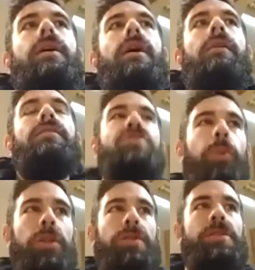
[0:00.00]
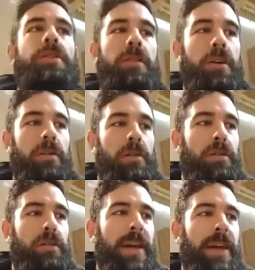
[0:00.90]
a response to the the
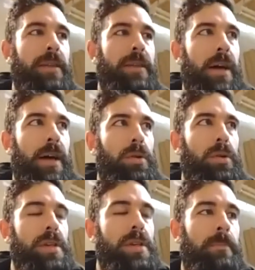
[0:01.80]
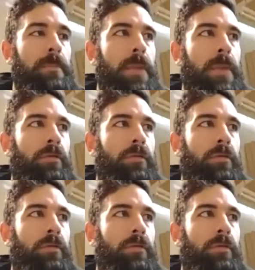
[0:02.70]
thing that I was um,